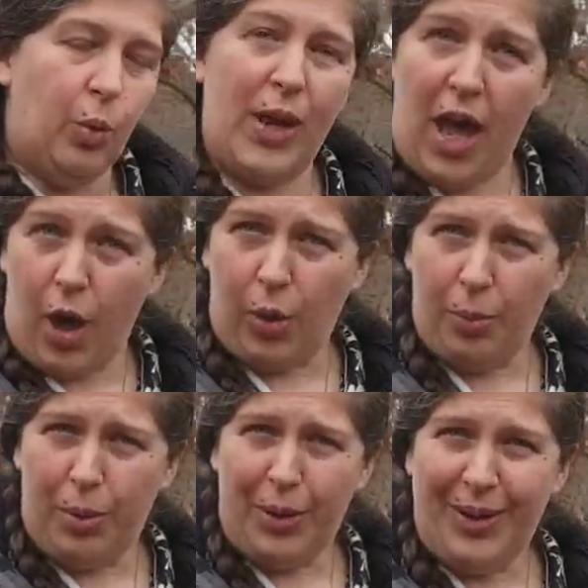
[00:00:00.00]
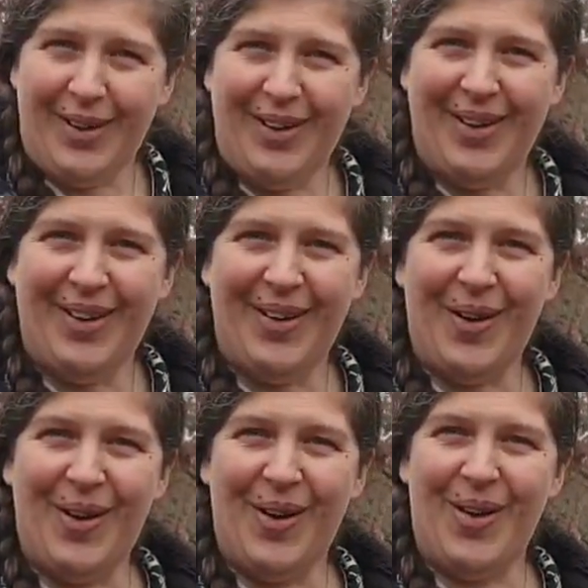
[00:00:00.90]
we hope.
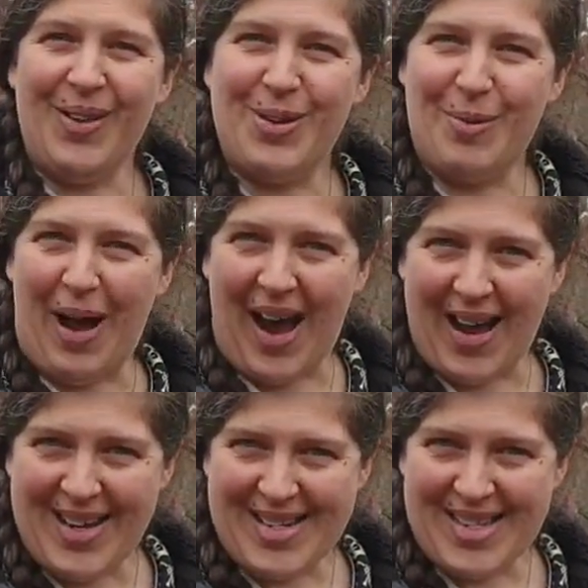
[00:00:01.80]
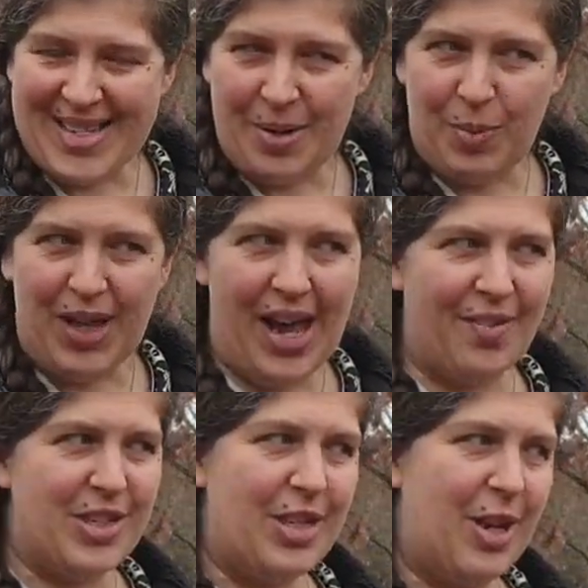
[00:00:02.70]
Otherwise we'll
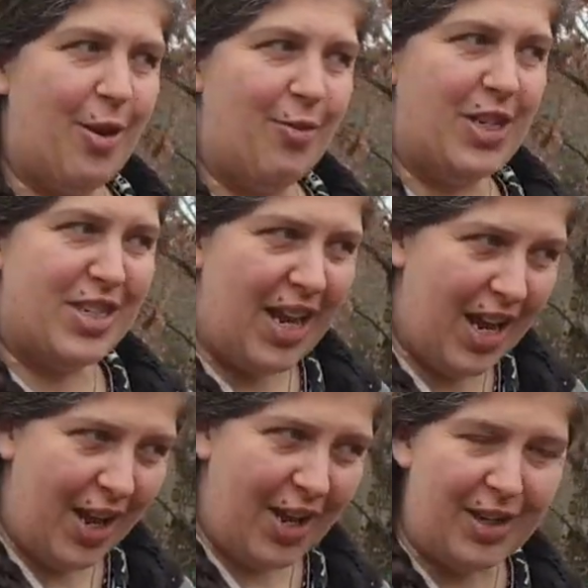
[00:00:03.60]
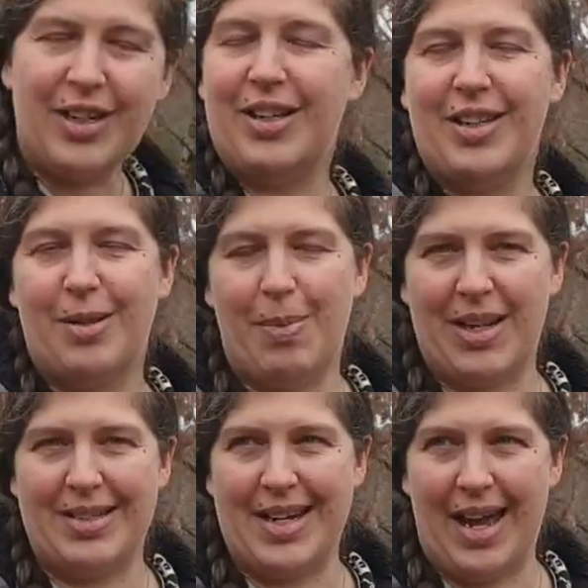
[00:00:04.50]
have to return the
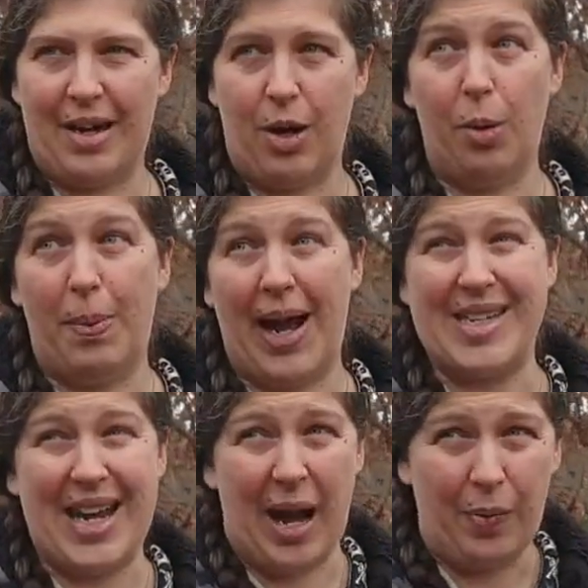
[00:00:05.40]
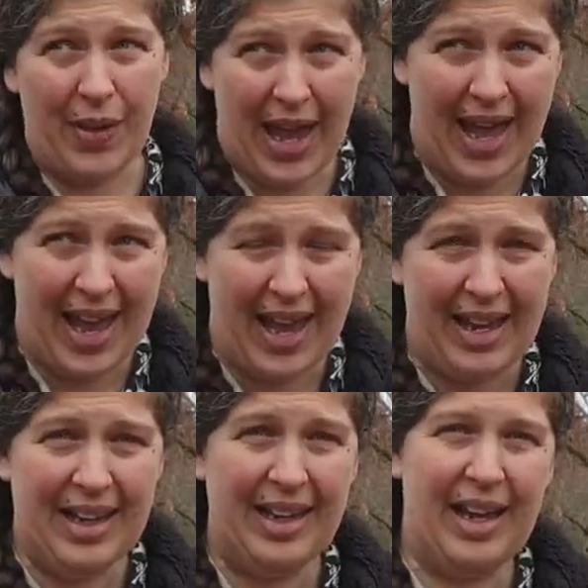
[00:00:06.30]
Manchero back down there
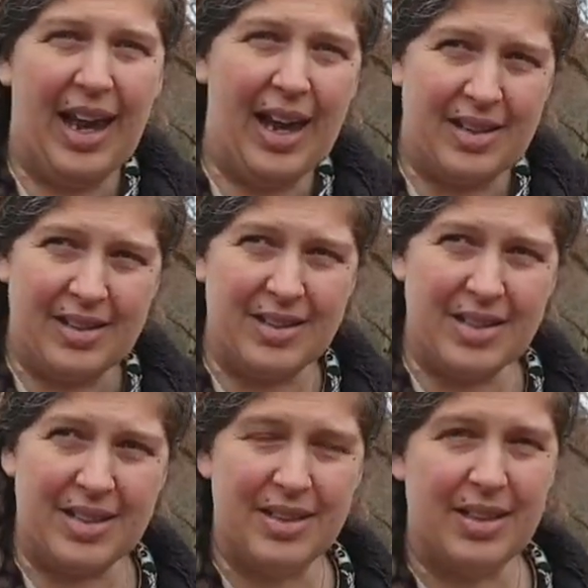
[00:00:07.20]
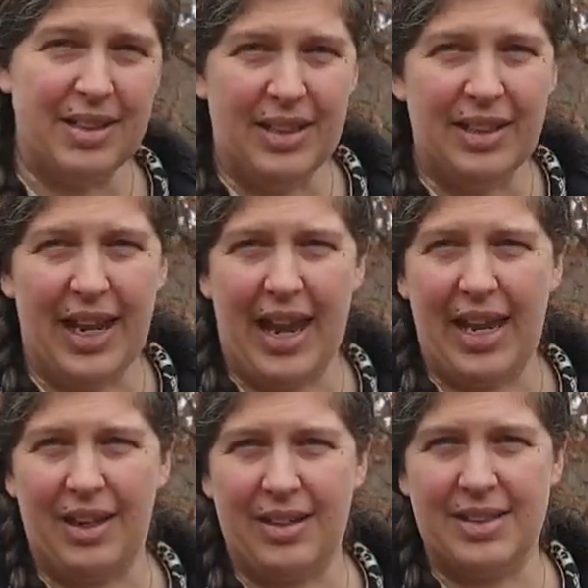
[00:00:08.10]
and let
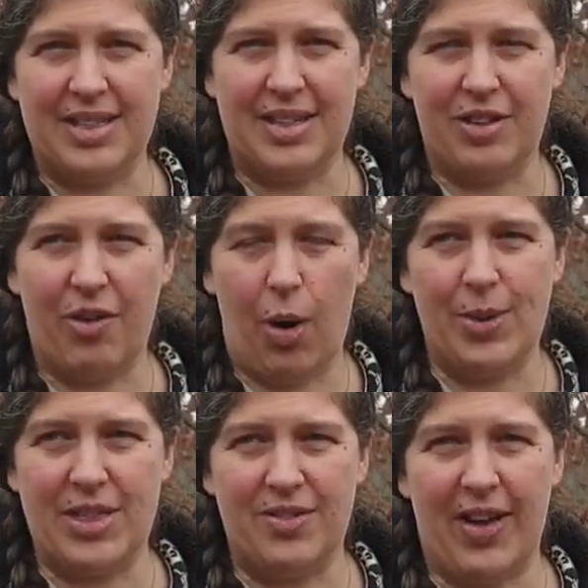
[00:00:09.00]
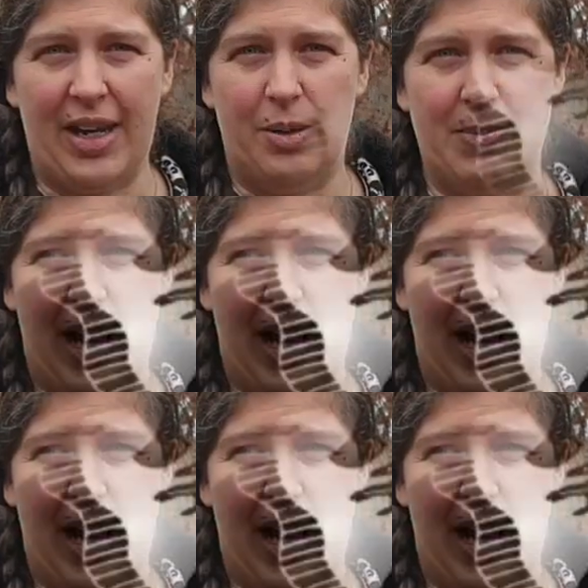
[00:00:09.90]
it grow and develop